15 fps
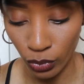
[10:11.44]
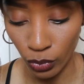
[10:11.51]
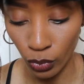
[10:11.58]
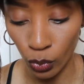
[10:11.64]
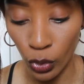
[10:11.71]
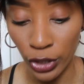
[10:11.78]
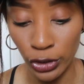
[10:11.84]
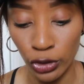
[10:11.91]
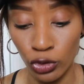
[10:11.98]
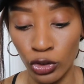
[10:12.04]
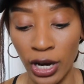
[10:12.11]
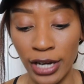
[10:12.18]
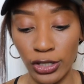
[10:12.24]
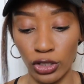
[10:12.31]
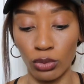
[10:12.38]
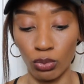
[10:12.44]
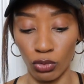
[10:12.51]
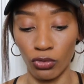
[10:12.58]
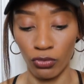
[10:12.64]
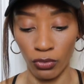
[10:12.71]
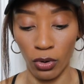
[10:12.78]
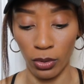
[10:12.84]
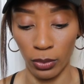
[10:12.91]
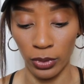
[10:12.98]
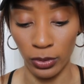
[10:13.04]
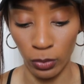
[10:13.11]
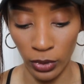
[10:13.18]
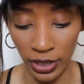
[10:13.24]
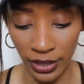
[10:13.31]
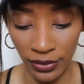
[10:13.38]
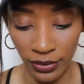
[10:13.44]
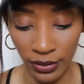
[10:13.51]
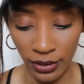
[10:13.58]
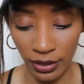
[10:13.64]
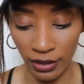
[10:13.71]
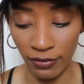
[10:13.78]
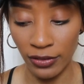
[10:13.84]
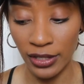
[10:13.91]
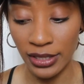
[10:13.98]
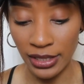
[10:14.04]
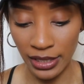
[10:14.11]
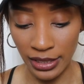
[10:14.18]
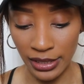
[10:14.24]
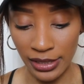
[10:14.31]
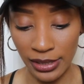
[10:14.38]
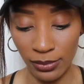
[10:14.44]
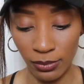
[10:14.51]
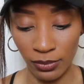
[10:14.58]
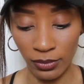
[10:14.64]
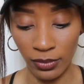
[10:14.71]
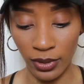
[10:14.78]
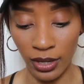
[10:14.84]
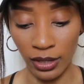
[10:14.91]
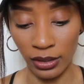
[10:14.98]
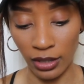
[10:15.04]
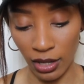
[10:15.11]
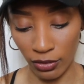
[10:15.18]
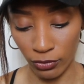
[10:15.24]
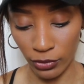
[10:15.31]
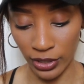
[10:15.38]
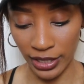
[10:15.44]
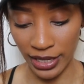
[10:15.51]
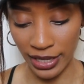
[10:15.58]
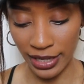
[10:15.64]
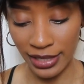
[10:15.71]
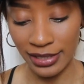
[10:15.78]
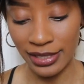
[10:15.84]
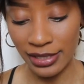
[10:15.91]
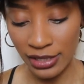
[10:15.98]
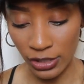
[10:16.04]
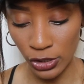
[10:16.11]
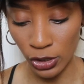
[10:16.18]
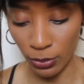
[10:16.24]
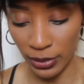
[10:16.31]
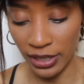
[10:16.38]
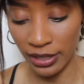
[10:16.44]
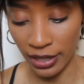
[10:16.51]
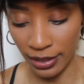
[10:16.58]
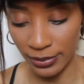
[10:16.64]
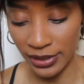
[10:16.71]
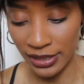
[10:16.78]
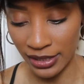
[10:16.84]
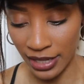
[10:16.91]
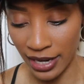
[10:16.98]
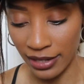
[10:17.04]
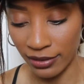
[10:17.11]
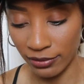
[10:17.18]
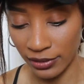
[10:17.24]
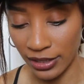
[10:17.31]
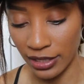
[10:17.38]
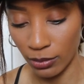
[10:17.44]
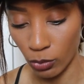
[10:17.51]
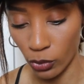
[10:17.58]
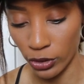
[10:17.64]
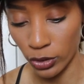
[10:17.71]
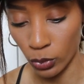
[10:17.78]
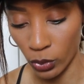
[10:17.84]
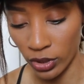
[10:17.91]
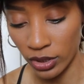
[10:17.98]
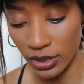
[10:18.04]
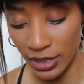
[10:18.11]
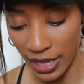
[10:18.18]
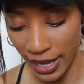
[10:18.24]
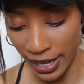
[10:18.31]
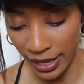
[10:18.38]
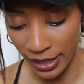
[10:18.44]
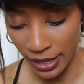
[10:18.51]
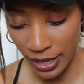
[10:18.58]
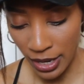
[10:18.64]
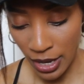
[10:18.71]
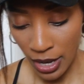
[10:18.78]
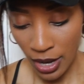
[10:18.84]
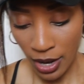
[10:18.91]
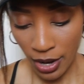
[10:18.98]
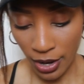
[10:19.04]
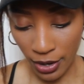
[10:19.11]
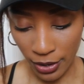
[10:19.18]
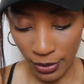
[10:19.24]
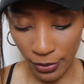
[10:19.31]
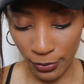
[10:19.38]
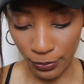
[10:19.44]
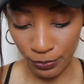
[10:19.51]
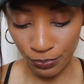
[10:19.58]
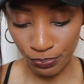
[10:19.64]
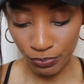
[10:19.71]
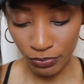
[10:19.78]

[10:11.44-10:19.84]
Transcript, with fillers: what you're trying to move forward with if this is a love reading, and since there's so many cups, it's kind of leaning more towards that. Um,